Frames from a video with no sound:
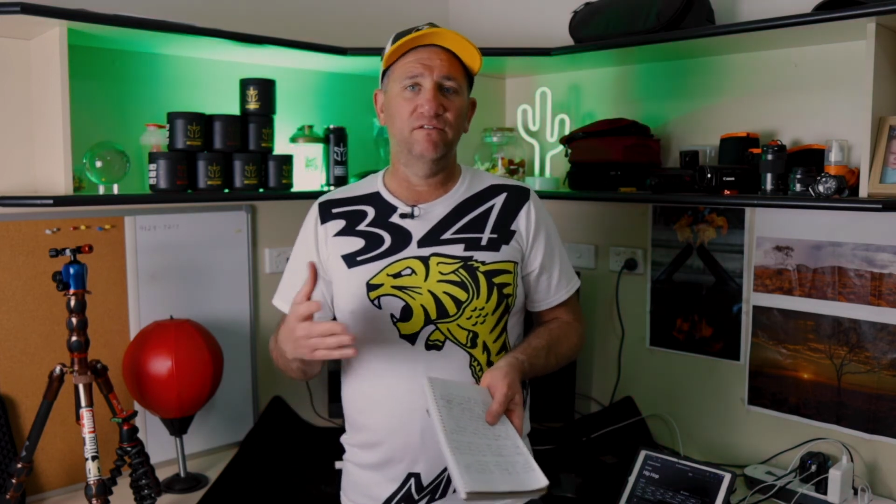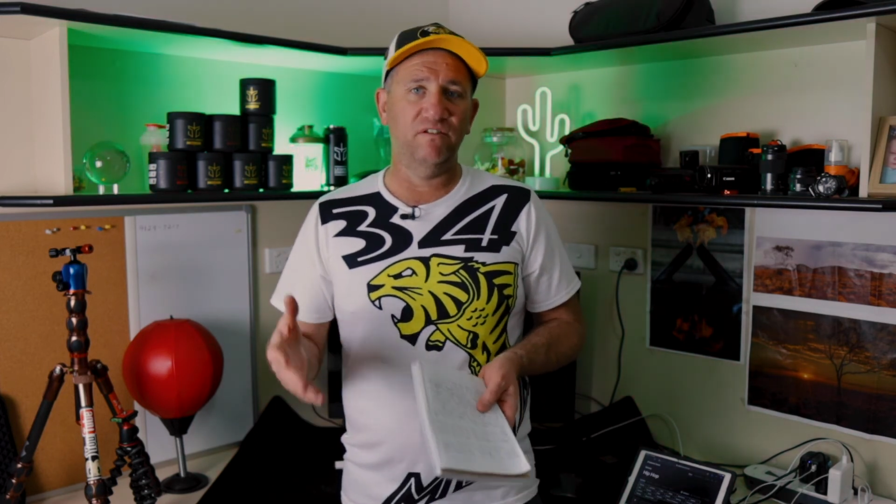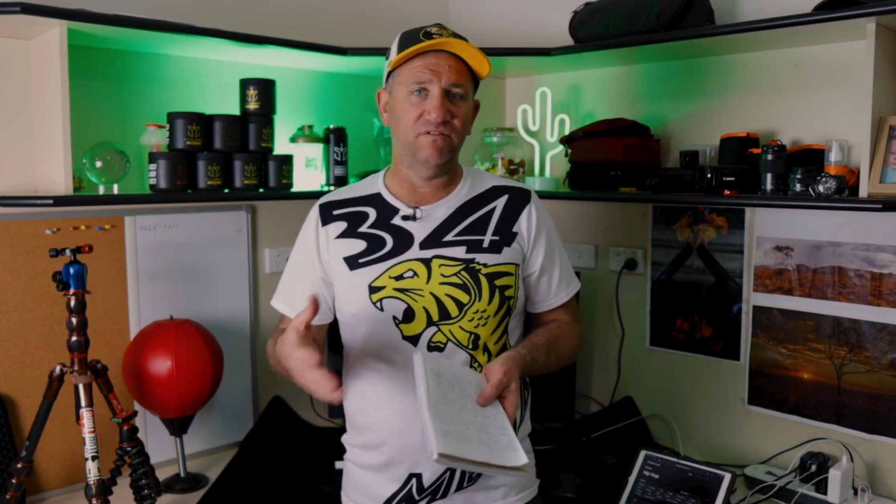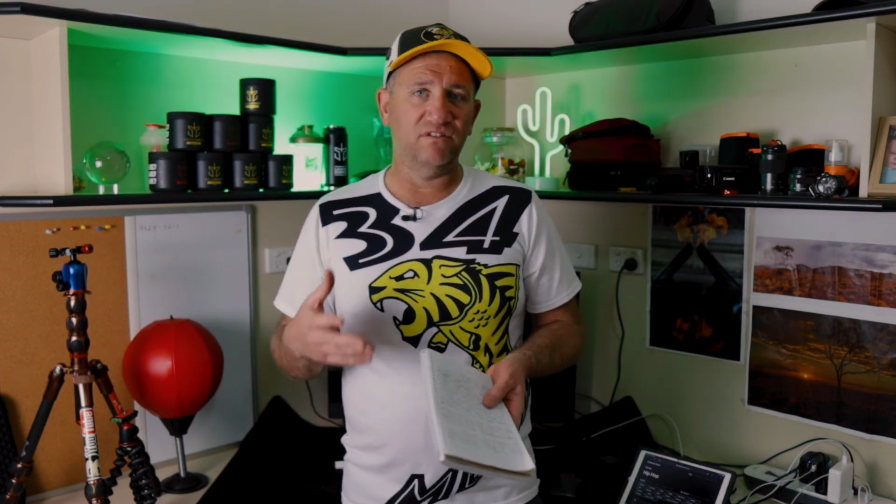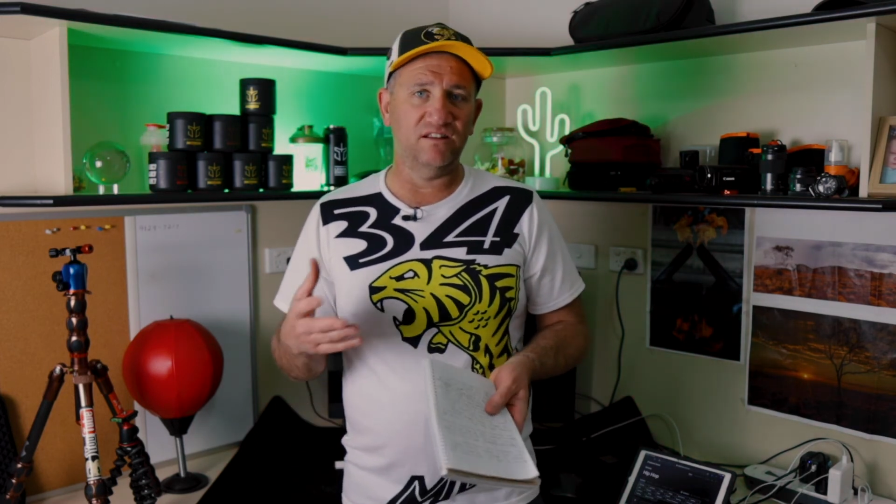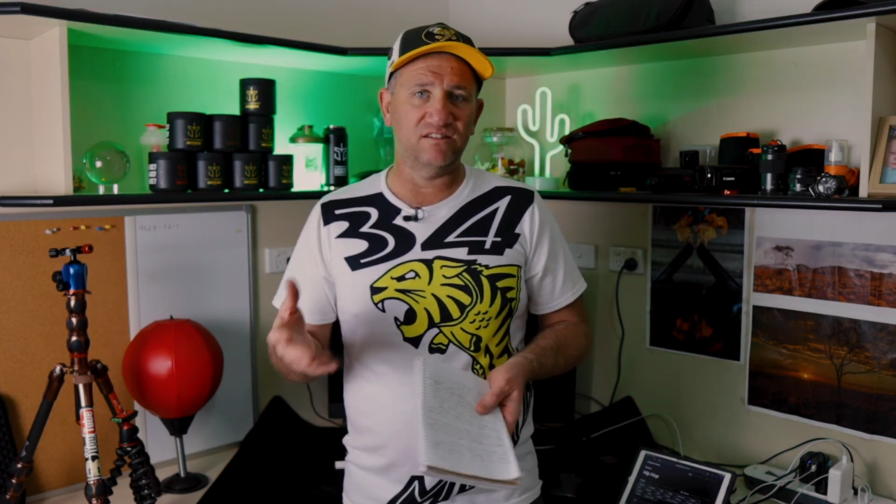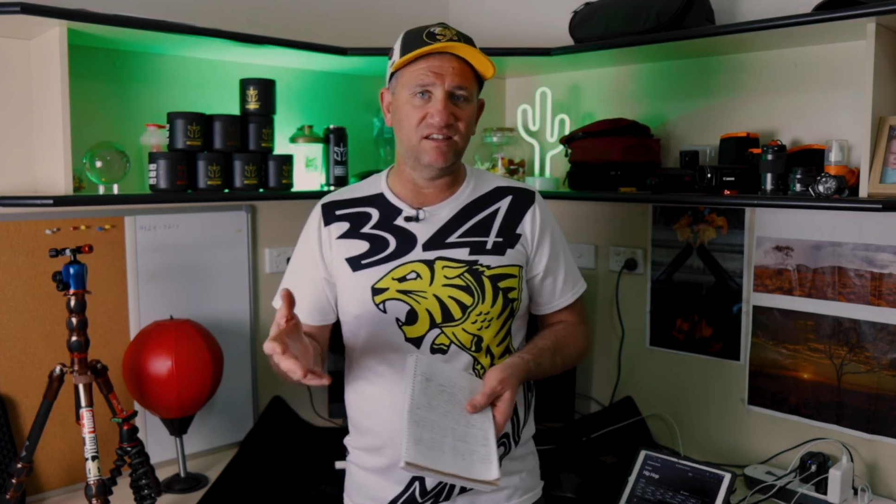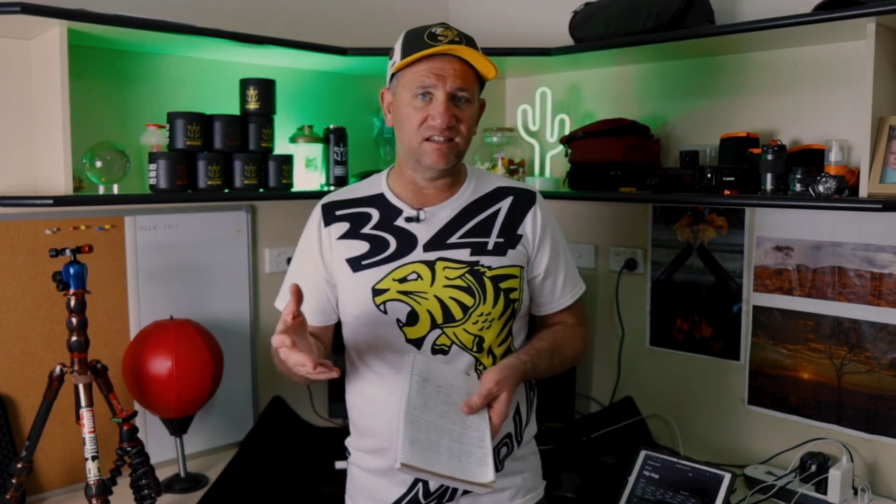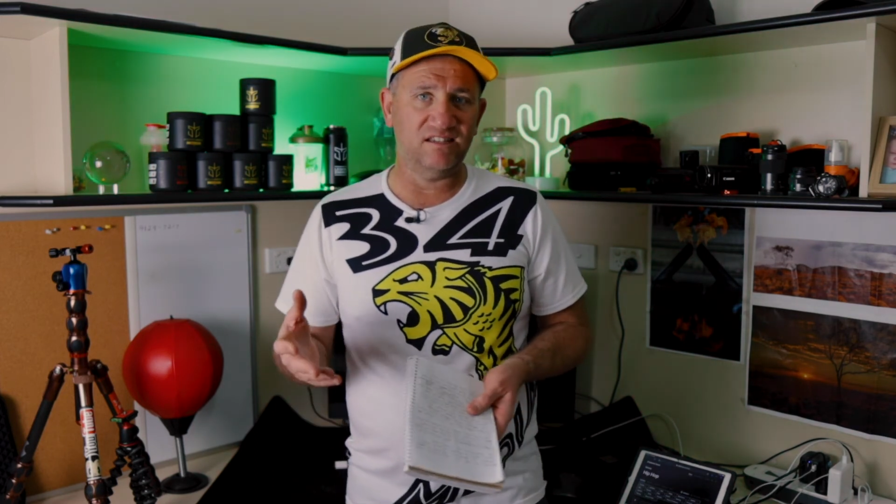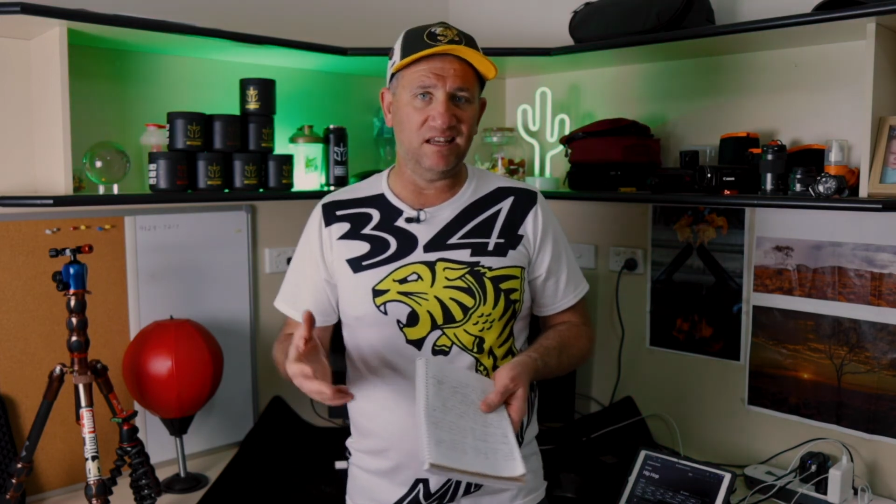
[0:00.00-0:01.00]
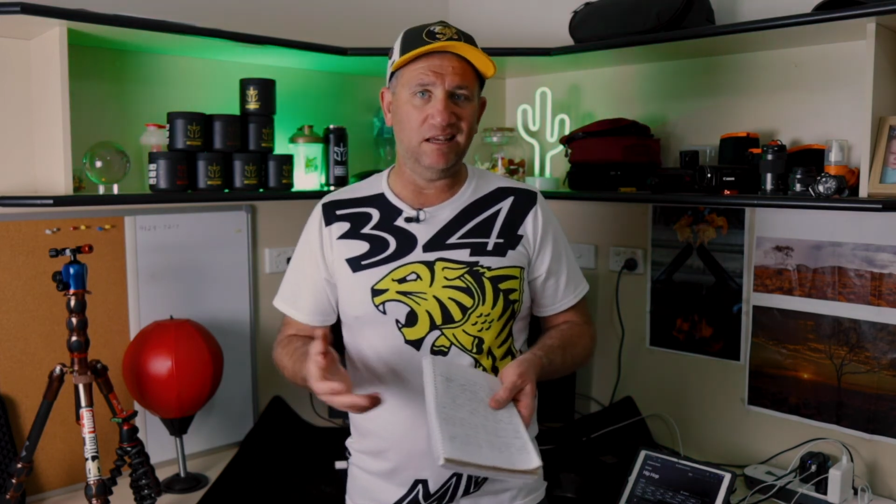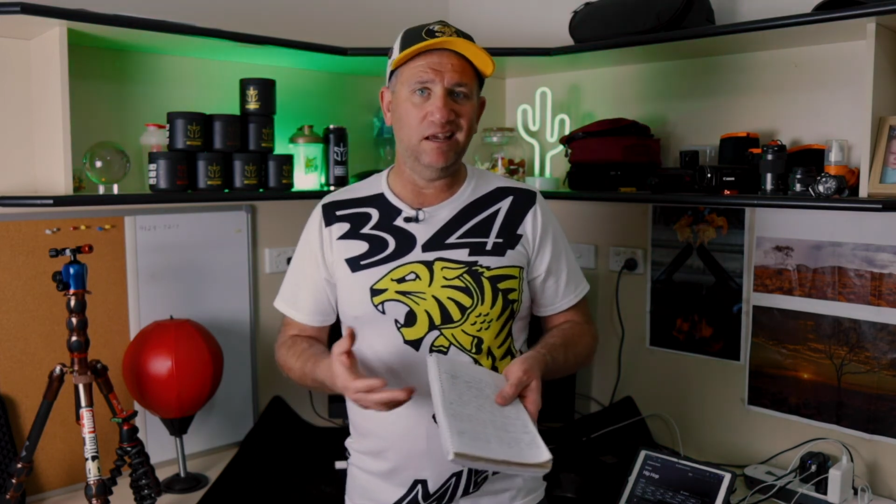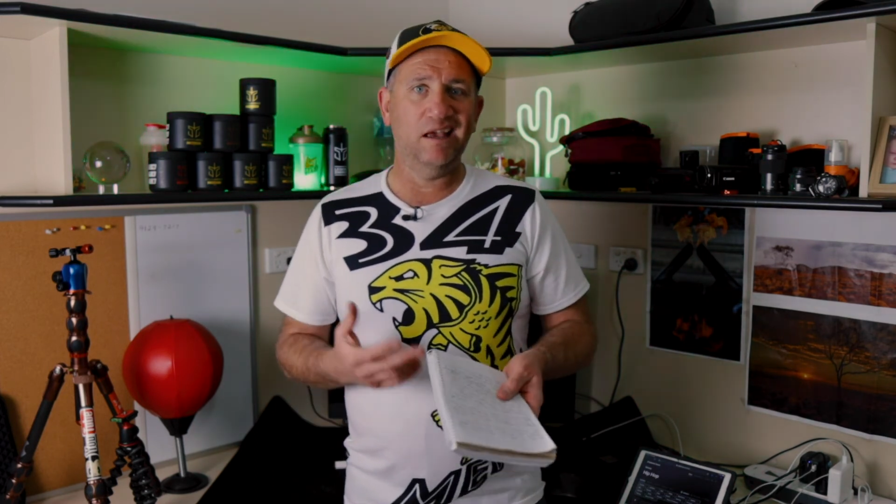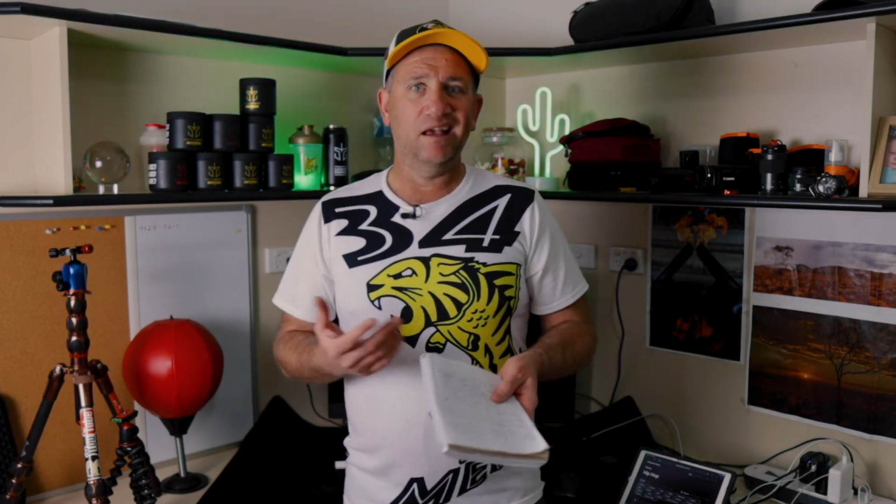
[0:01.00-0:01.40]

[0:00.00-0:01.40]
50 to 60.